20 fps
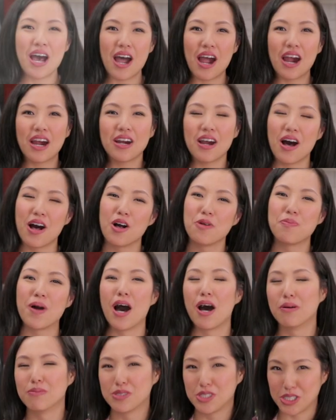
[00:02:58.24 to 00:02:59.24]
Are all
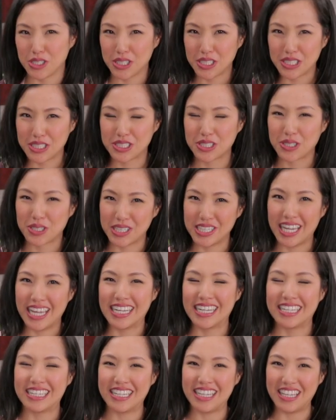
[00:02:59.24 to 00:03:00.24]
palm sugars
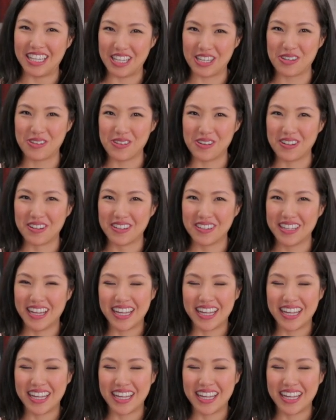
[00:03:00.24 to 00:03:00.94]
created equal?